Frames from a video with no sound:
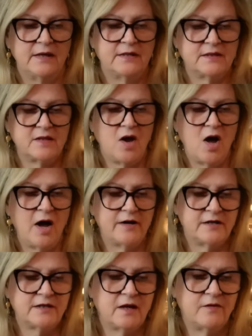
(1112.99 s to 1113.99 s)
It's the
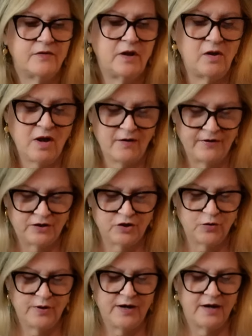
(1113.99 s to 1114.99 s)
hottest of the La
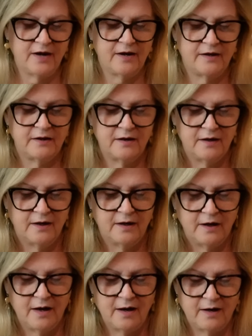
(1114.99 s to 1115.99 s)
Victoria
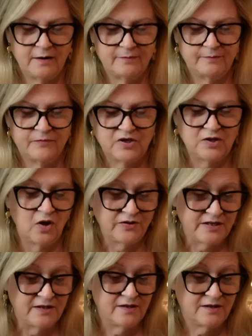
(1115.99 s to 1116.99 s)

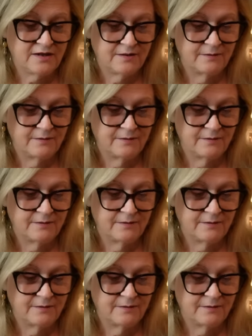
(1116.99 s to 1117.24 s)
salsas.